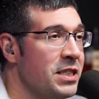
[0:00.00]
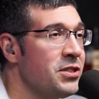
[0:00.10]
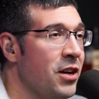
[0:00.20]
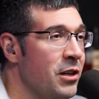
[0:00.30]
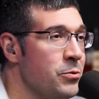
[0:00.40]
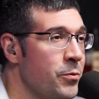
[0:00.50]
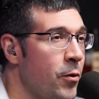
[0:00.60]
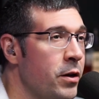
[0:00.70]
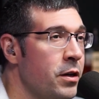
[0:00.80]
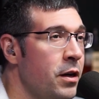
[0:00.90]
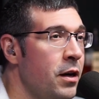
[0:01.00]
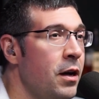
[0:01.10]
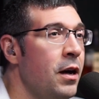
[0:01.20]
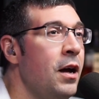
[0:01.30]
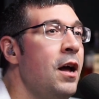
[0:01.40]
East titles we won.
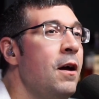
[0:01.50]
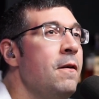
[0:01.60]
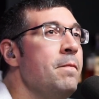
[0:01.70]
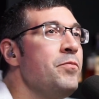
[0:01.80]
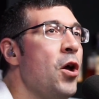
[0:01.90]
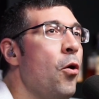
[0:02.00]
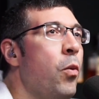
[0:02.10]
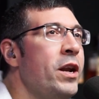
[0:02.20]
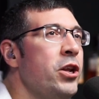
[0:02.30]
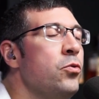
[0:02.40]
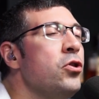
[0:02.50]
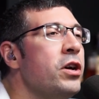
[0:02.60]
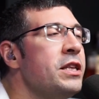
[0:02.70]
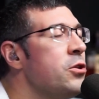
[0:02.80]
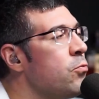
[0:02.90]
When you
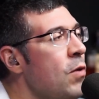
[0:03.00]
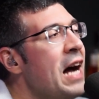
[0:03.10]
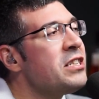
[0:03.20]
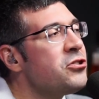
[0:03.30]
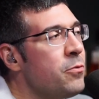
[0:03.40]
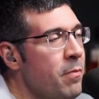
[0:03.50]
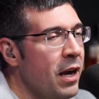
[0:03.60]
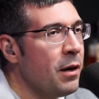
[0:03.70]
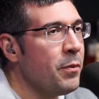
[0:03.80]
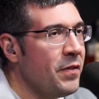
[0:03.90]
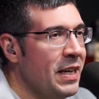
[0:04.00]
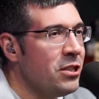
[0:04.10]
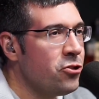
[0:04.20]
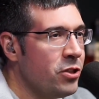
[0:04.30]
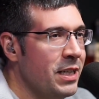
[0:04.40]
look at the roster makeup of
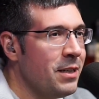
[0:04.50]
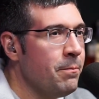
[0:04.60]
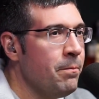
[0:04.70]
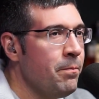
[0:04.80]
each team,